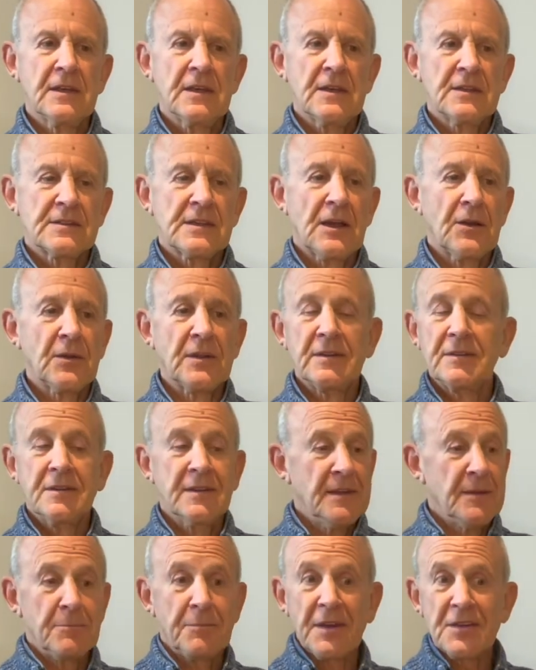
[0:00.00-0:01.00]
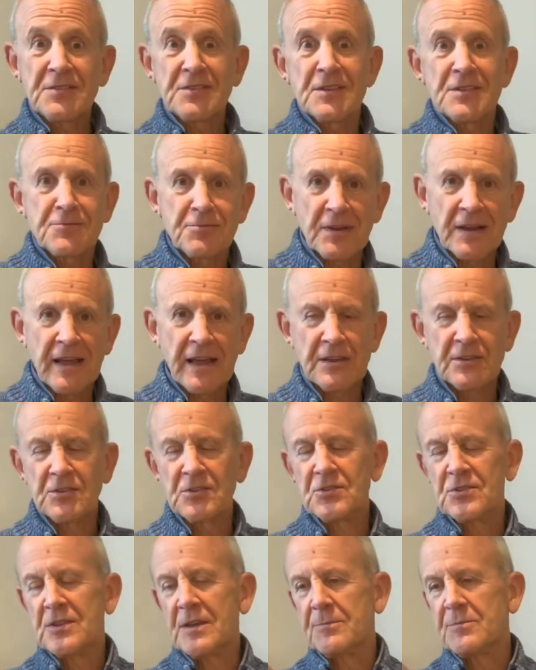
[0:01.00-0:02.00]
So in business
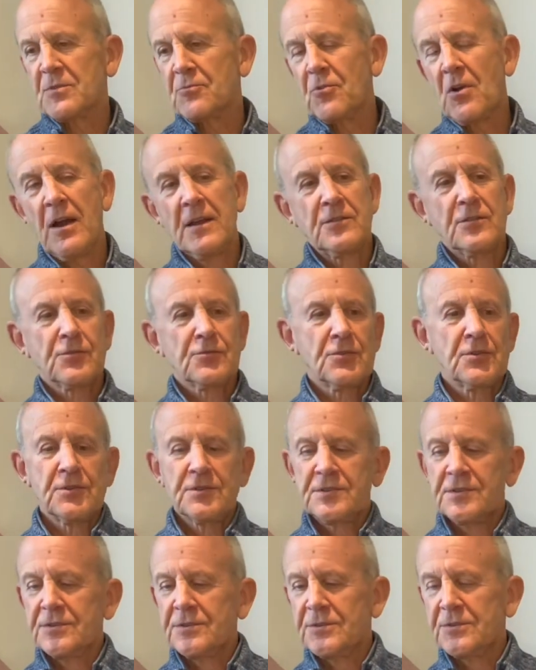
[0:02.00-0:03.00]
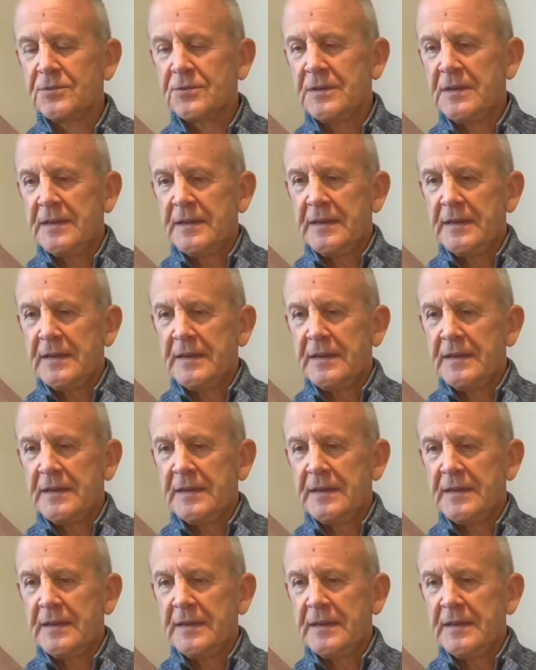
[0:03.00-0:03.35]
relationships, right through to